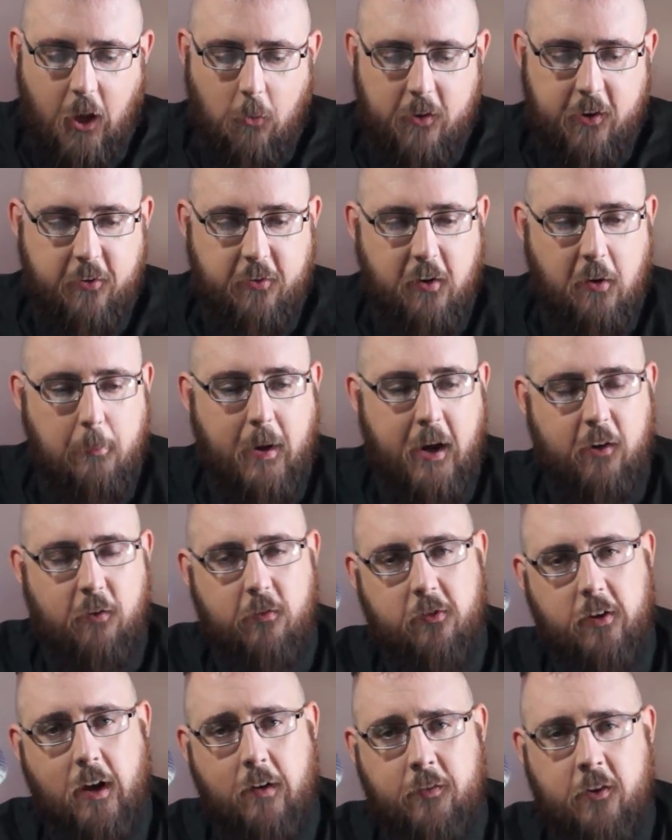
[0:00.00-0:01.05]
Well, you see,
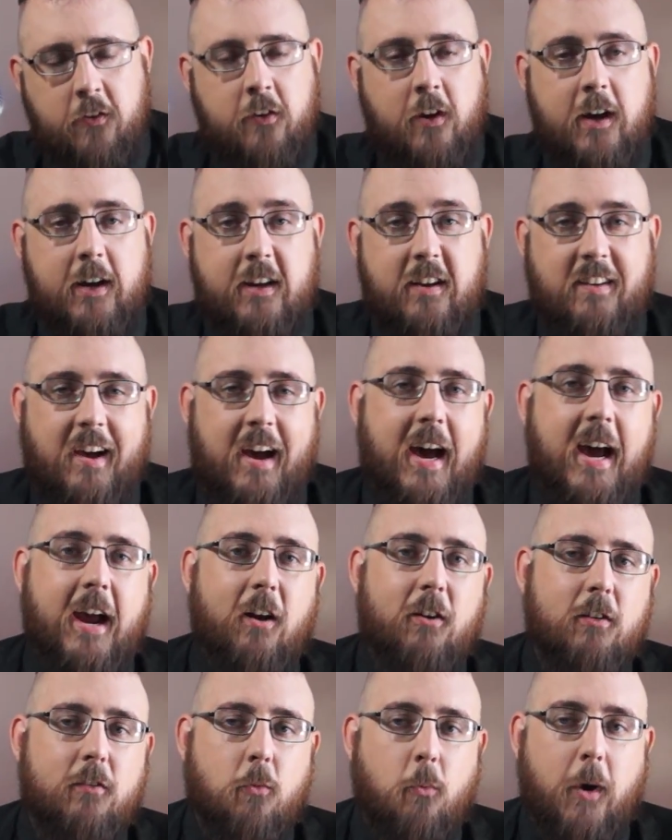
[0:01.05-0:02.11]
Microsoft has gotten
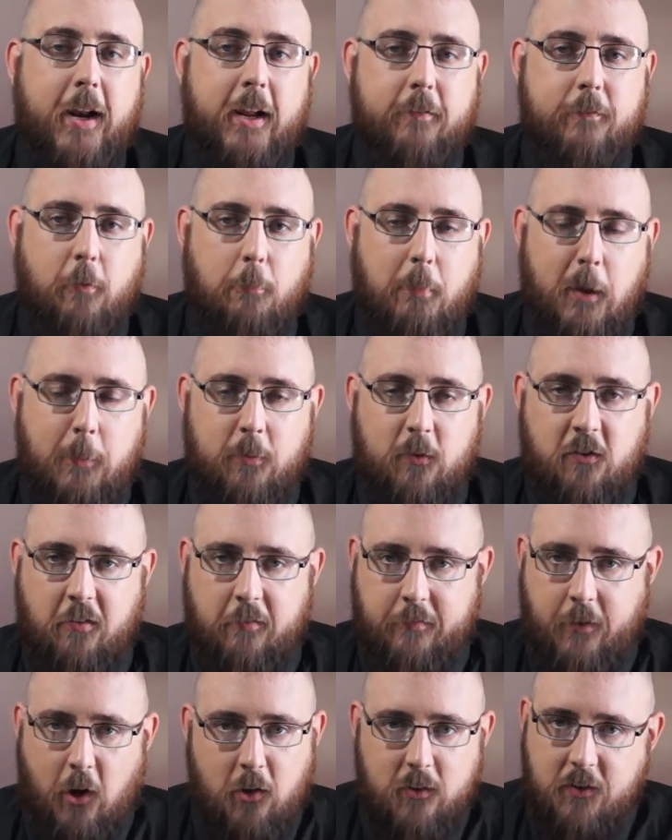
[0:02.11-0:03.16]
tired of waiting for people
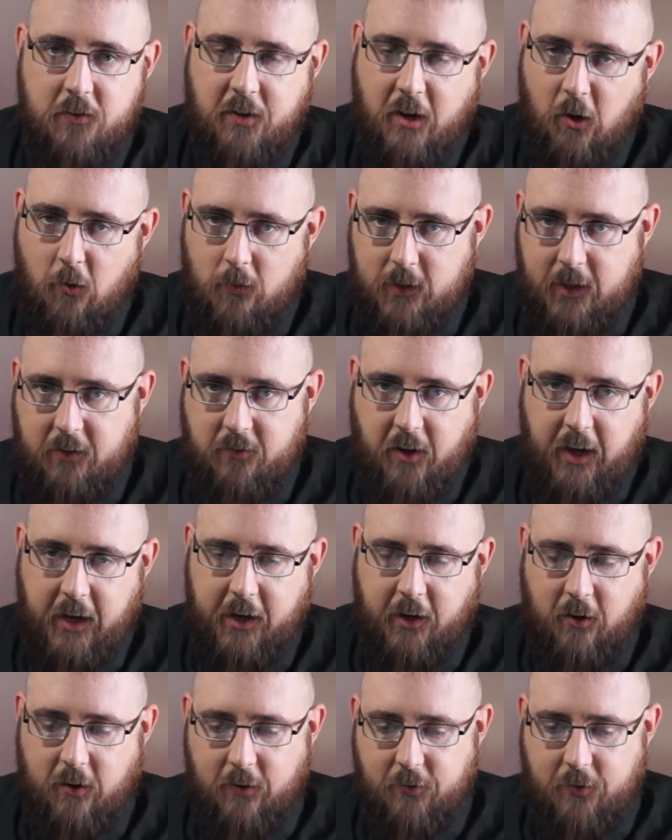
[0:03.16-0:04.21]
to voluntarily
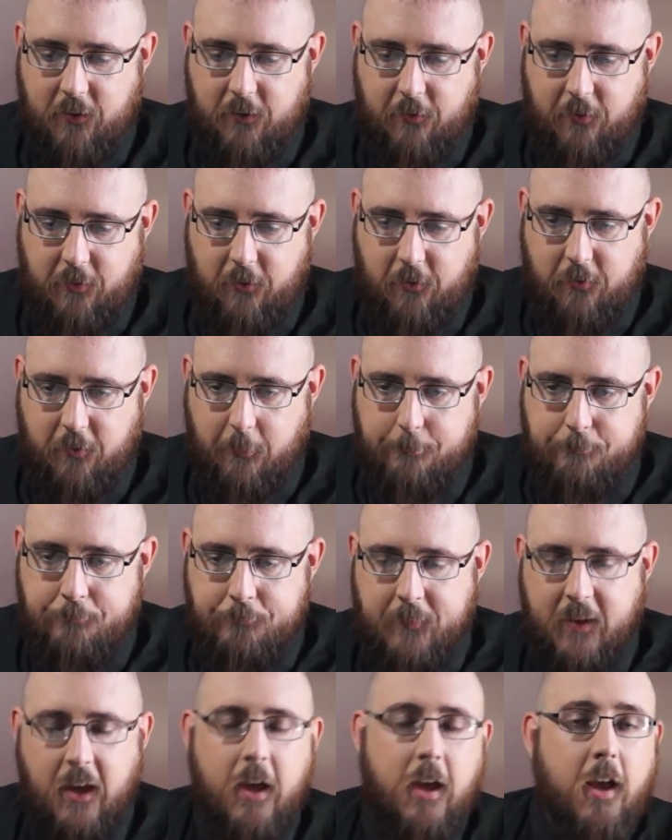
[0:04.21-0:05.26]
take it onto their system.
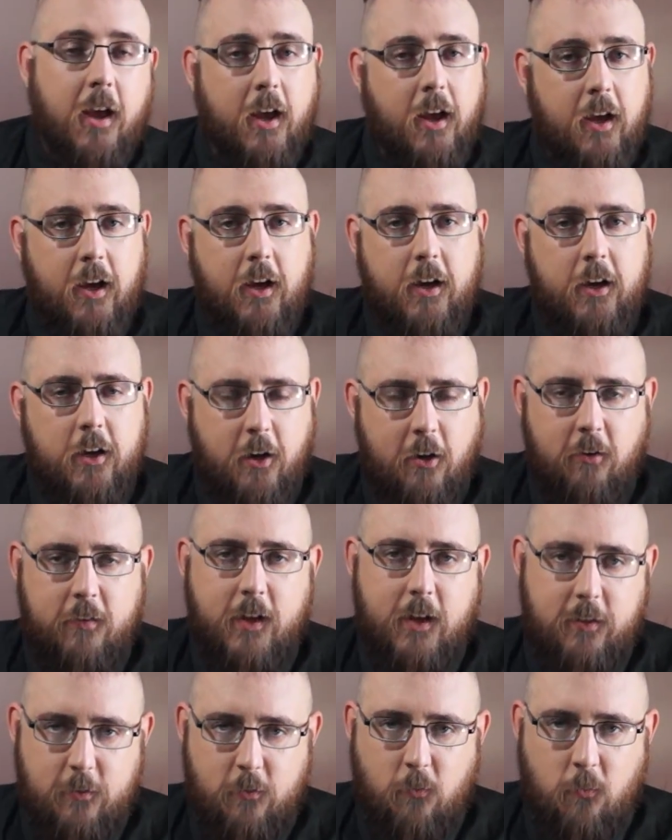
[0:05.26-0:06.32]
You know
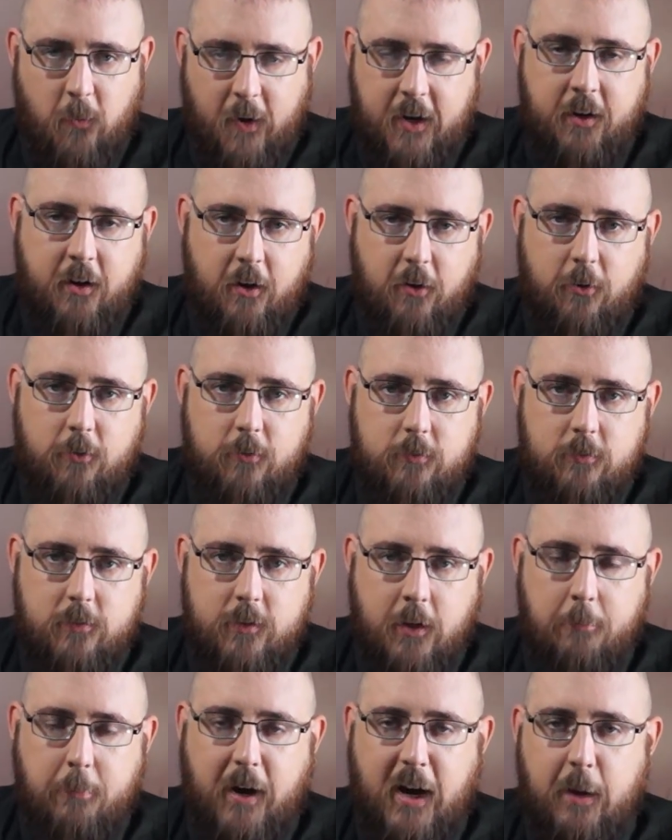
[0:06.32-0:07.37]
that little window
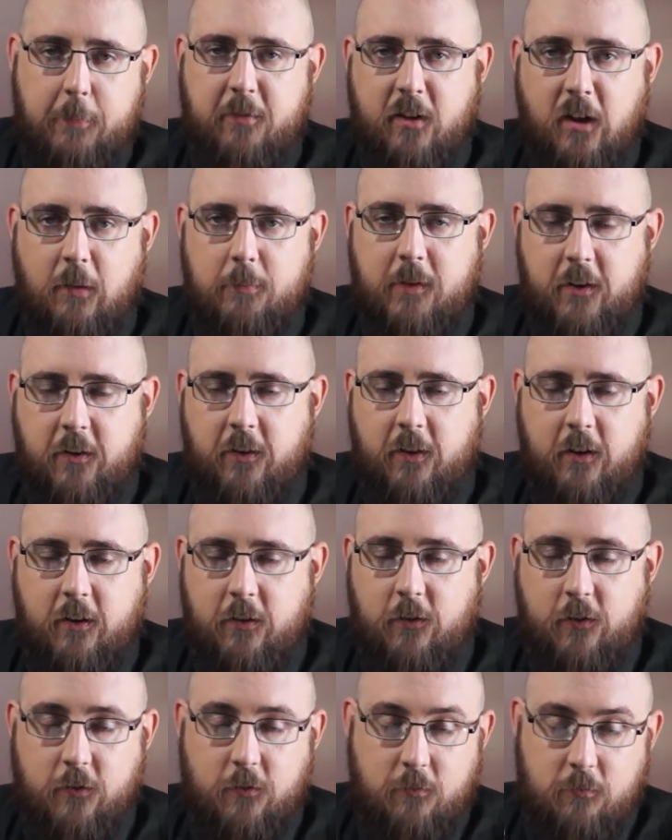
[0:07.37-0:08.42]
that pops up that
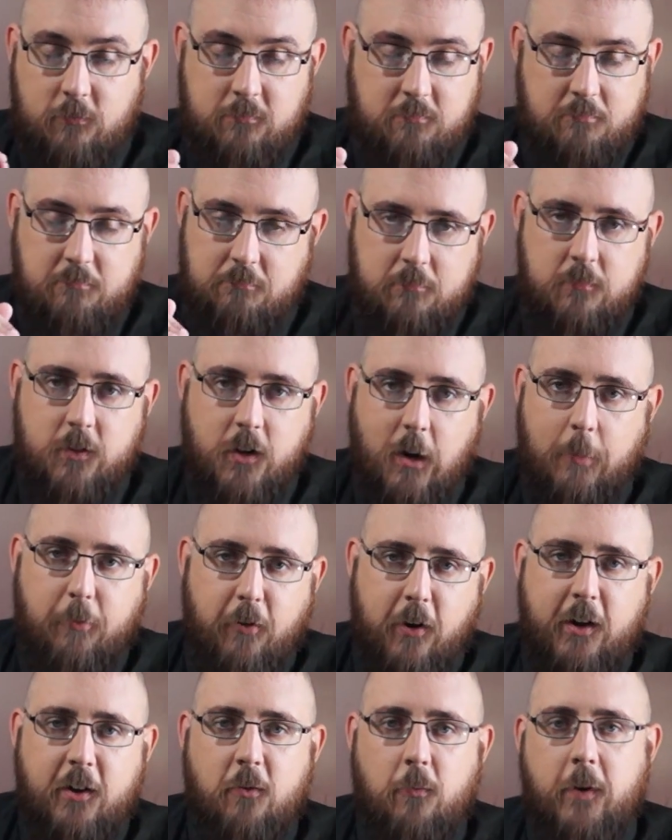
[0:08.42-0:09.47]
says to
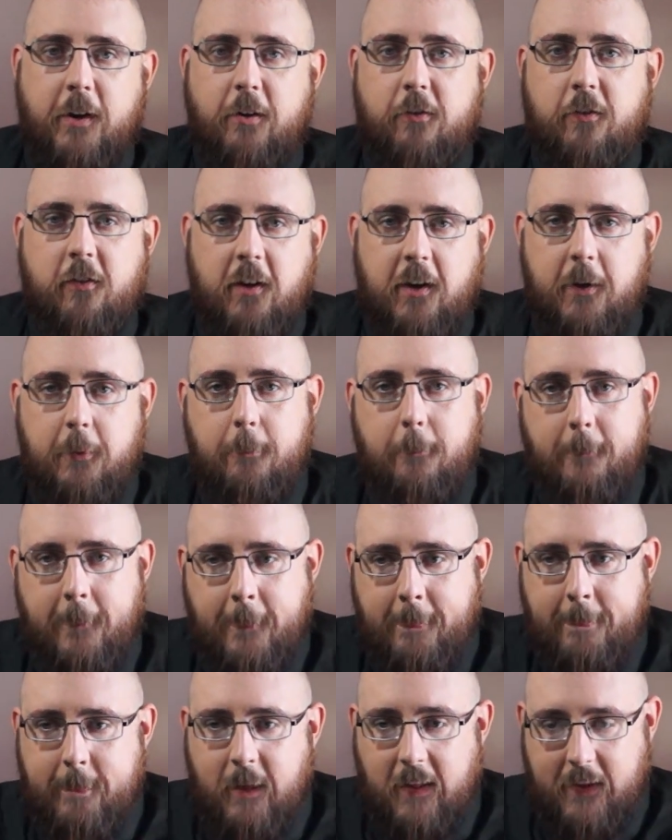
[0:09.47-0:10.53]
upgrade to Windows 10,
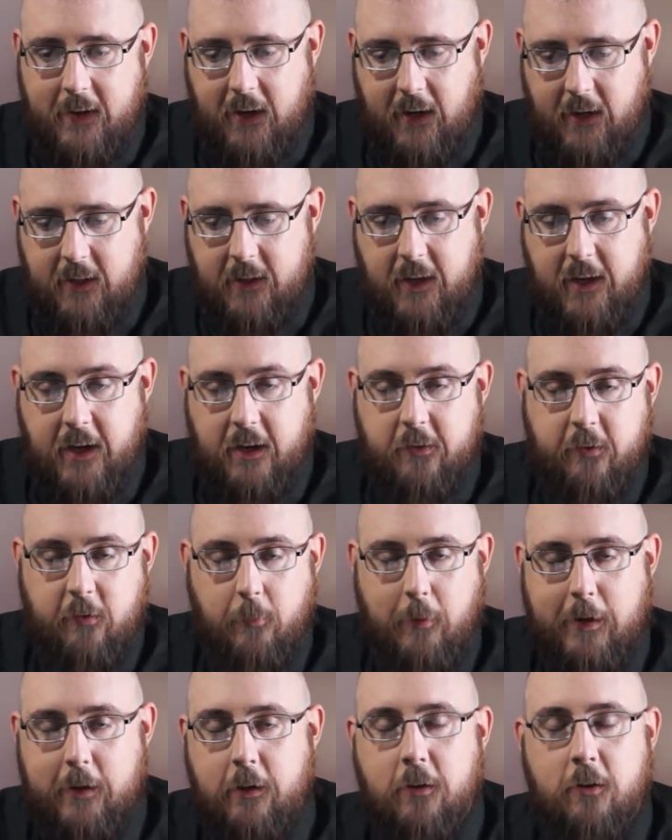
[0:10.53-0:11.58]
and then you hit the X to
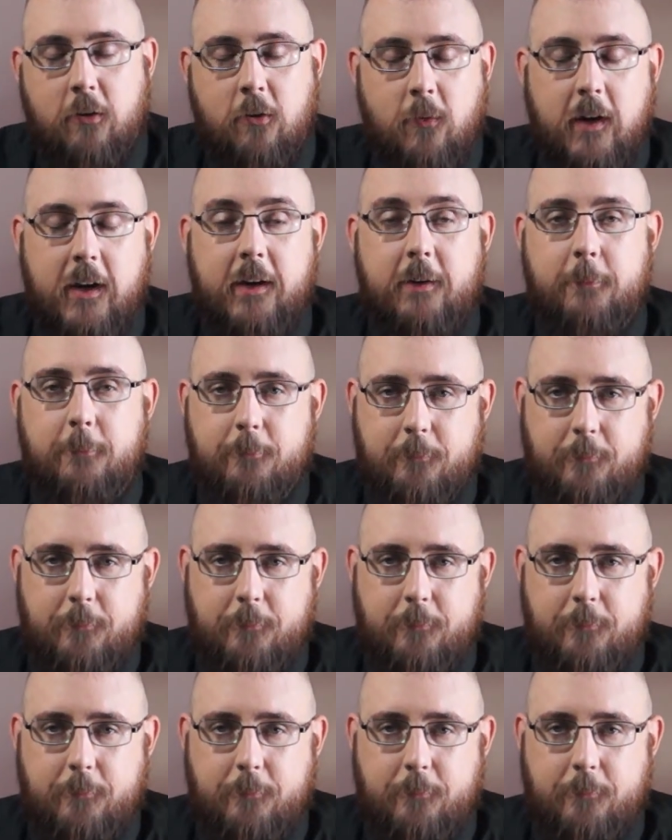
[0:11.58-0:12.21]
make it go away?